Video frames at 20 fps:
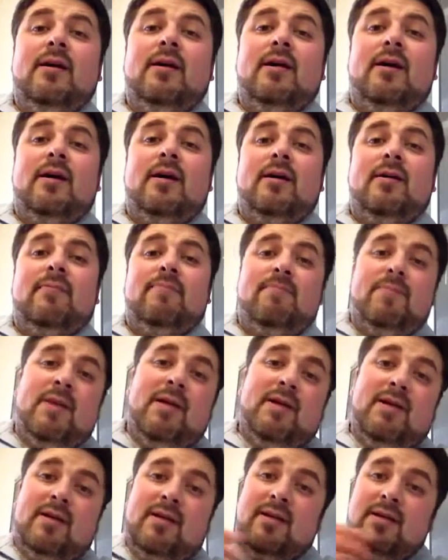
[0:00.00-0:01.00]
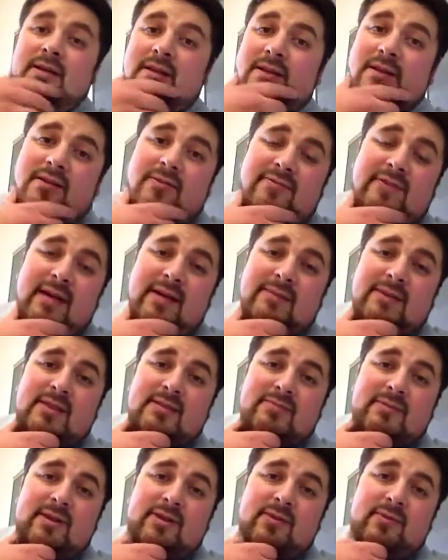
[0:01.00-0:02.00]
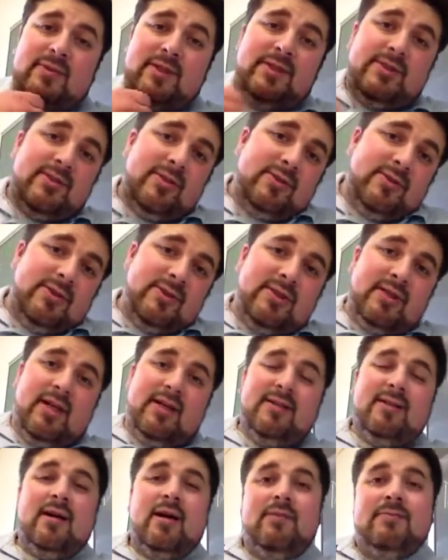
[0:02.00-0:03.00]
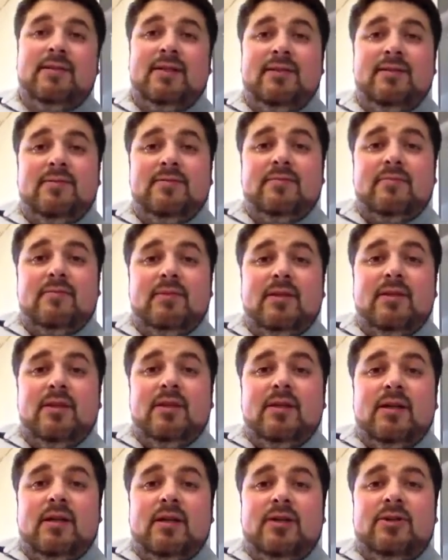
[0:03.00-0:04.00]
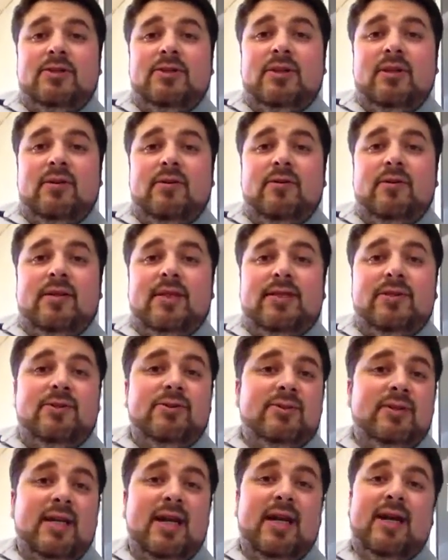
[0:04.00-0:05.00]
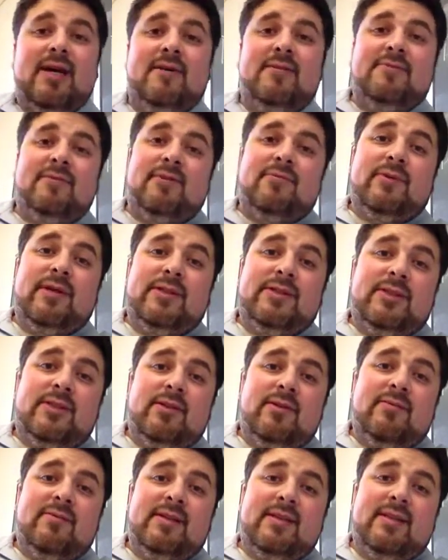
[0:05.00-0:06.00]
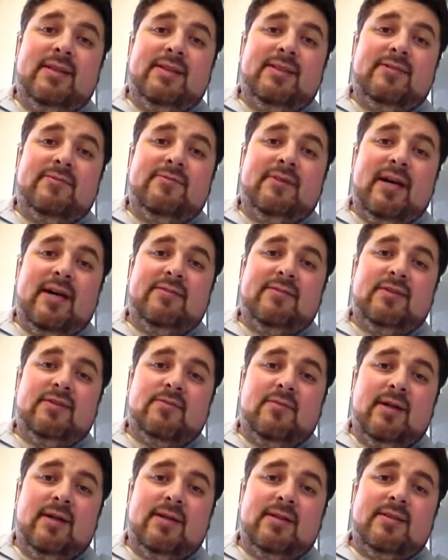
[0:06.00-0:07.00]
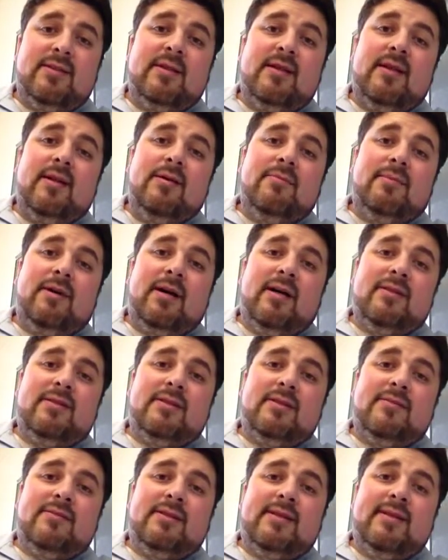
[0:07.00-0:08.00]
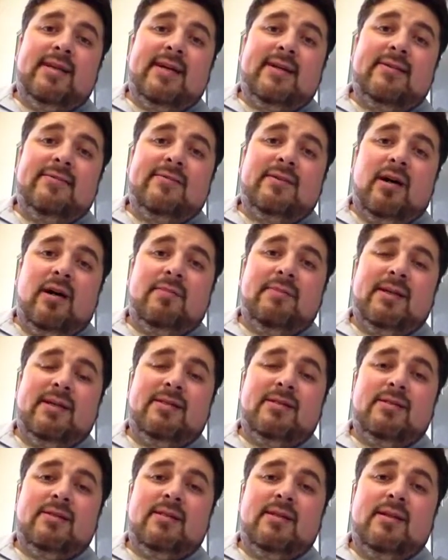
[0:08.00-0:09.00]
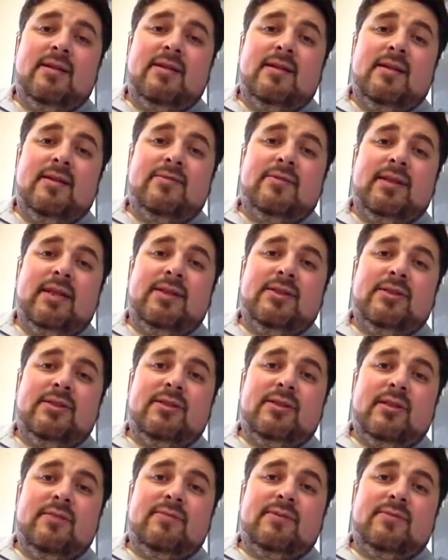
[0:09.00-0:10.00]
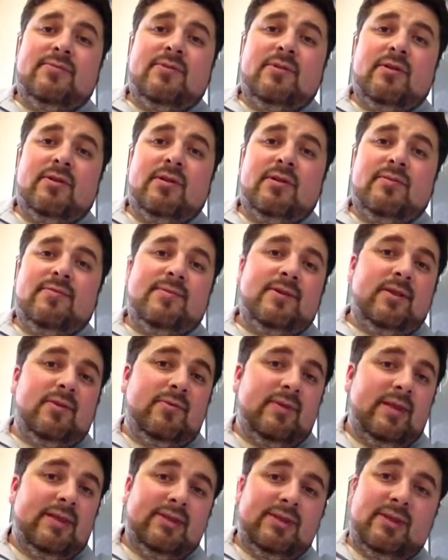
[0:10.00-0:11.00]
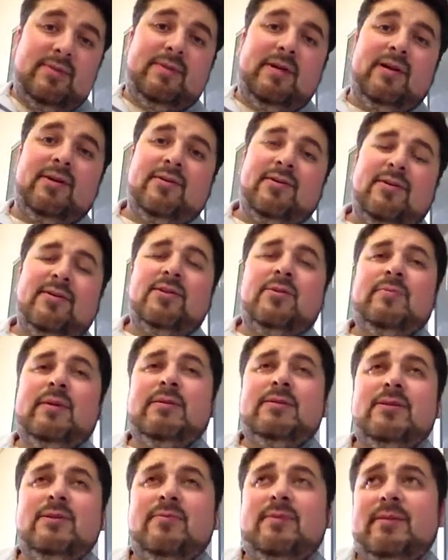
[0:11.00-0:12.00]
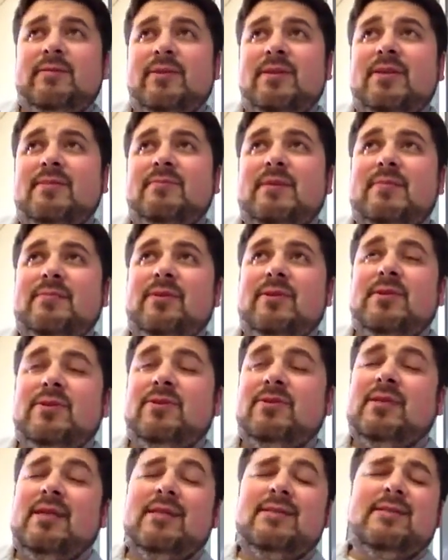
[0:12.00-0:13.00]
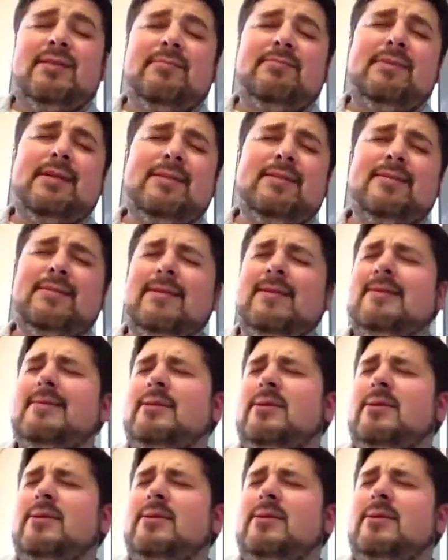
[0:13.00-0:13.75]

The famous marital researcher John Gottman showed that you should have a ratio of at least 5-to-1 positive to negative comments in relationships for relationship health. So people use this in business.